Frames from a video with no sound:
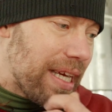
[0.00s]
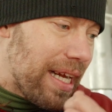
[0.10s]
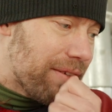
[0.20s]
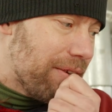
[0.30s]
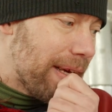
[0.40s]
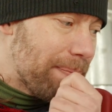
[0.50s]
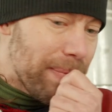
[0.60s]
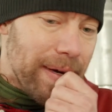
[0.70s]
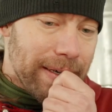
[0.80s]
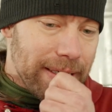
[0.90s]
calculate,
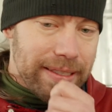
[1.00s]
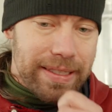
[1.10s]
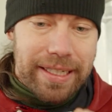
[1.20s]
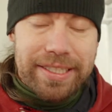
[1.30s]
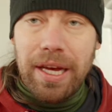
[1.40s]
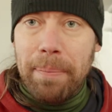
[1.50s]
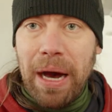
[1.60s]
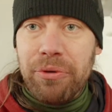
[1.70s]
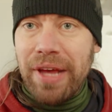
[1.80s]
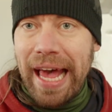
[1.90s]
but it's
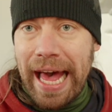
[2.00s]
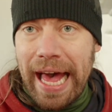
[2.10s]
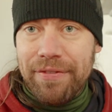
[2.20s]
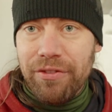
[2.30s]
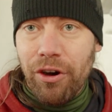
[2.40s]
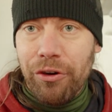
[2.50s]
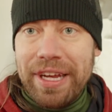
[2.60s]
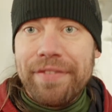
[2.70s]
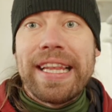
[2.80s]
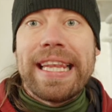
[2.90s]
about half or
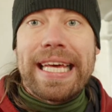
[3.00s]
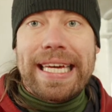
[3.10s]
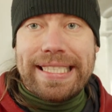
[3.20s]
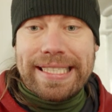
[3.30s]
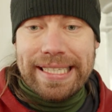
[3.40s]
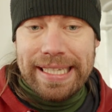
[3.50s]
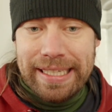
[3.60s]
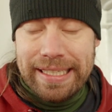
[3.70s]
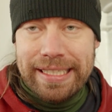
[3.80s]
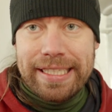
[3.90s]
even less
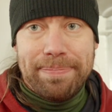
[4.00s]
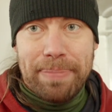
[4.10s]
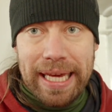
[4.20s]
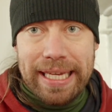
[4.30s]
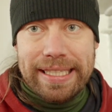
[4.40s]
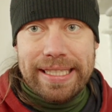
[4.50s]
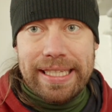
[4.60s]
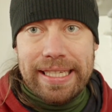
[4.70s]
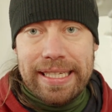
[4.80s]
space.